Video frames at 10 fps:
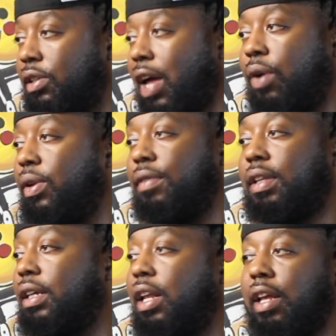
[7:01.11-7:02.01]
I don't even
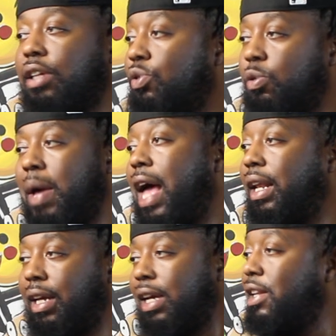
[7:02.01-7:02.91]
think the niggas who's
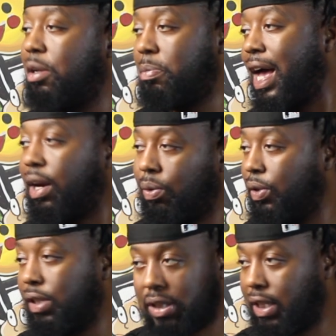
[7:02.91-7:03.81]
battling in the battle
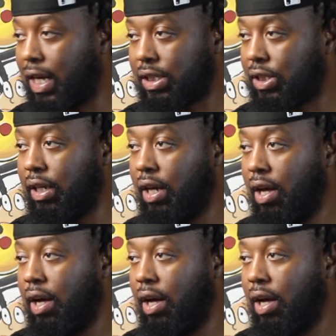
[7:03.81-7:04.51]
want to see that shit.